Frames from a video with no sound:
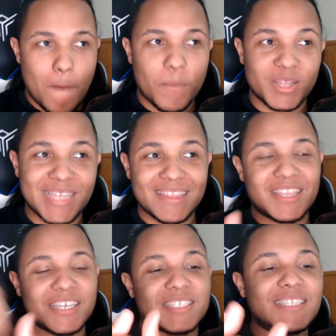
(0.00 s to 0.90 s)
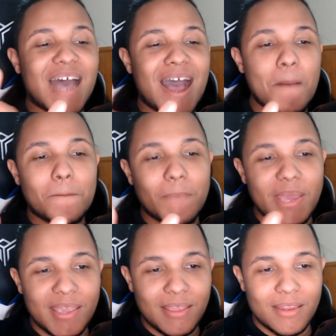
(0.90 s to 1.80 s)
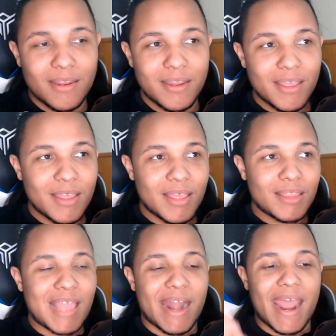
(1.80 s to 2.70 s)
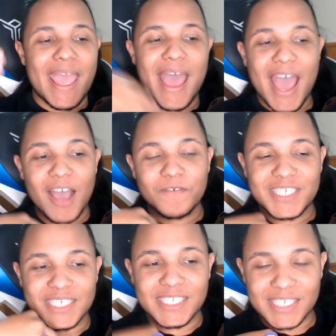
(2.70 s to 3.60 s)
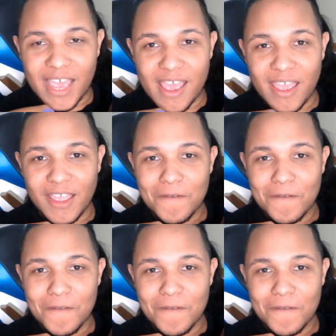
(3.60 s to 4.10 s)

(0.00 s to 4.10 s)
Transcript: But that does not mean that I have to say